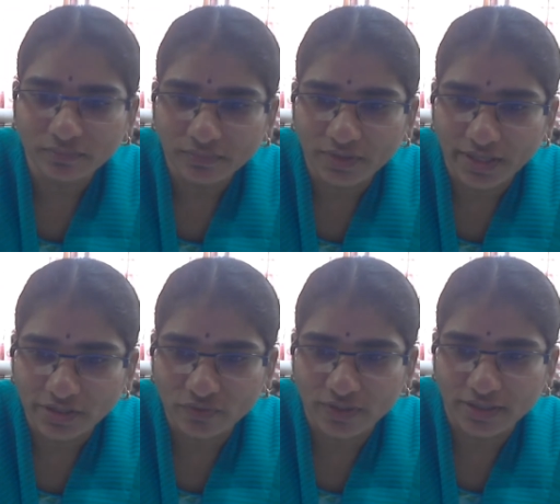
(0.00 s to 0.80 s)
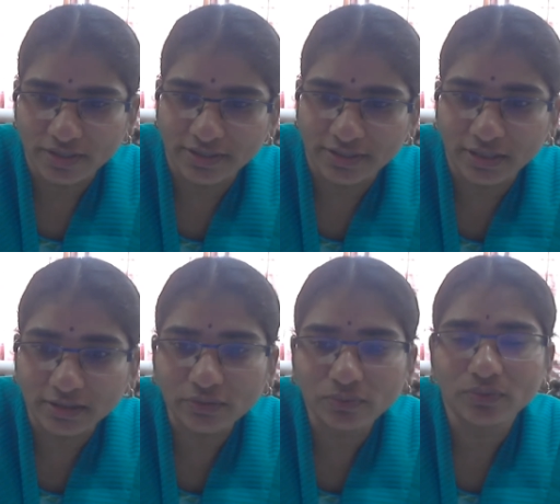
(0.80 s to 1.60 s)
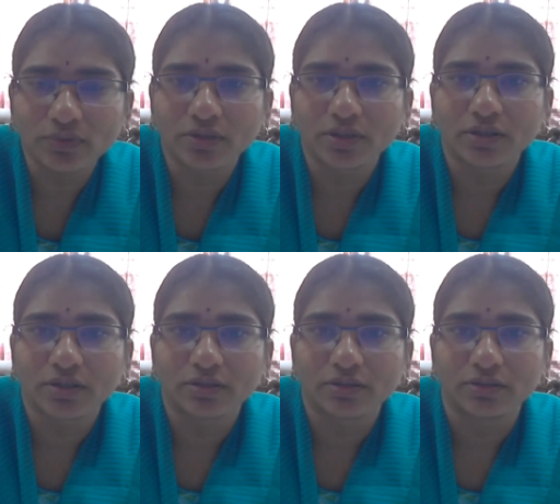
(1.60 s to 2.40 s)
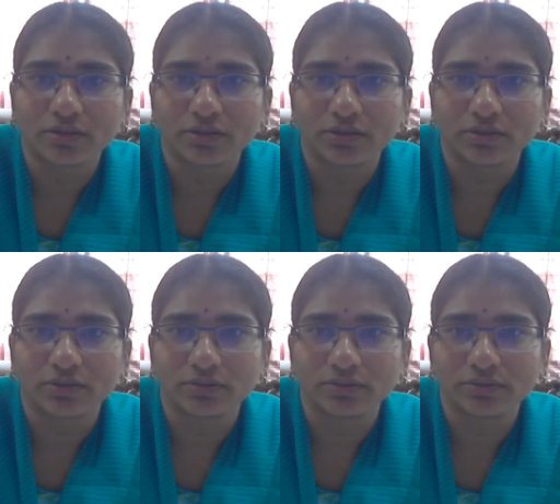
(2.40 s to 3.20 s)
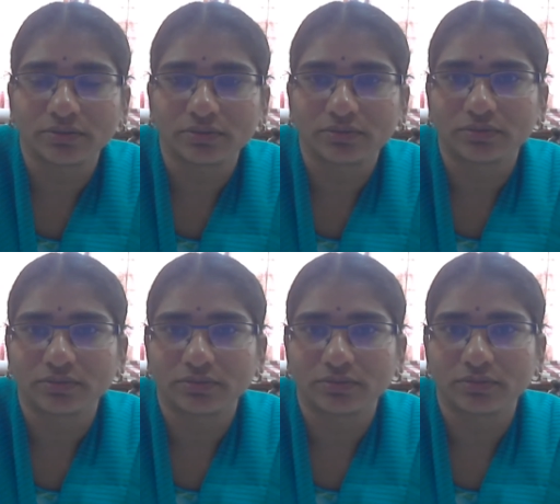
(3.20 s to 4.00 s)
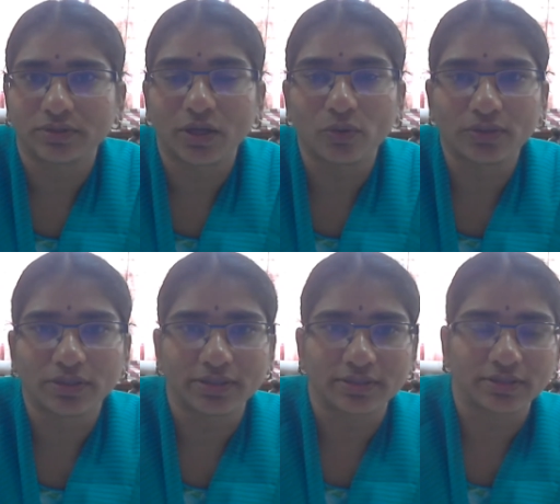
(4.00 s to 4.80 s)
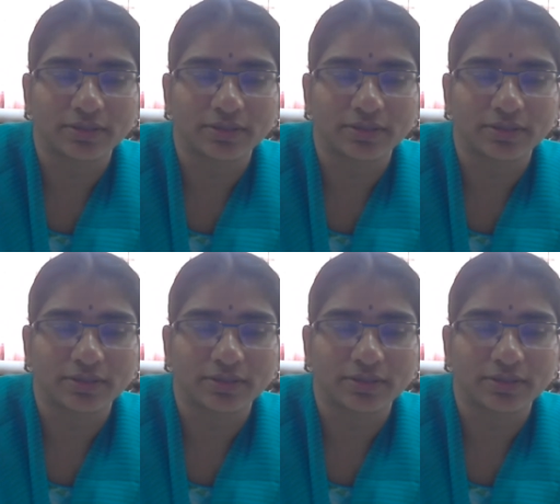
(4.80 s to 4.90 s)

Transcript: next one is dove. Um, dove is